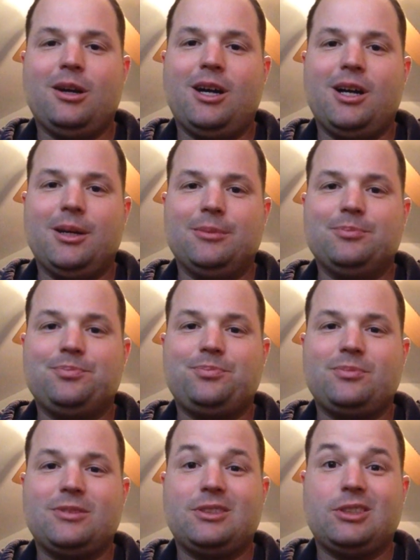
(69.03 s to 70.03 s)

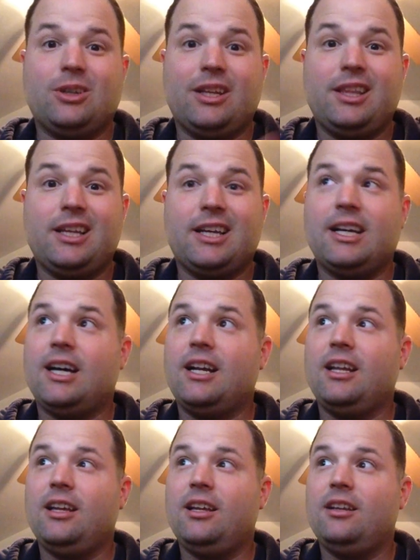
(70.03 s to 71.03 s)
So I think I got
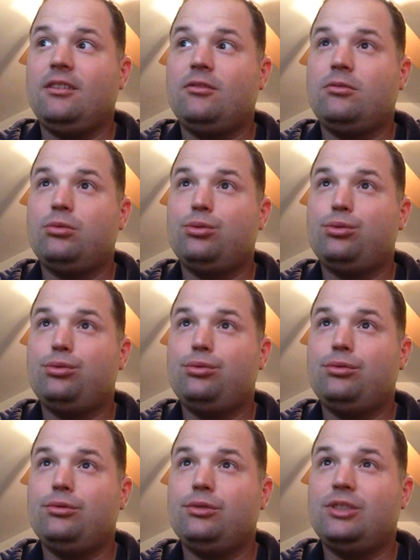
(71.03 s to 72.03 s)
it
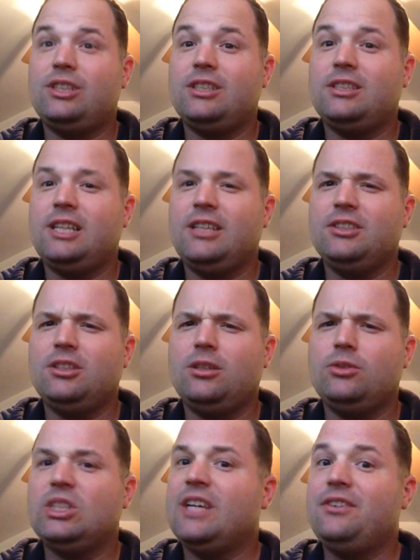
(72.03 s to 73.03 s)
6 days
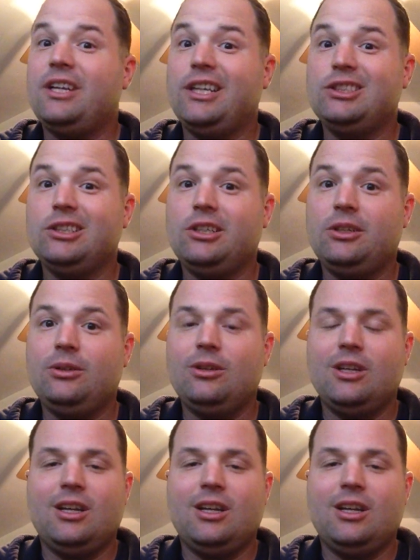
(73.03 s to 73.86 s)
ago, 7 days ago.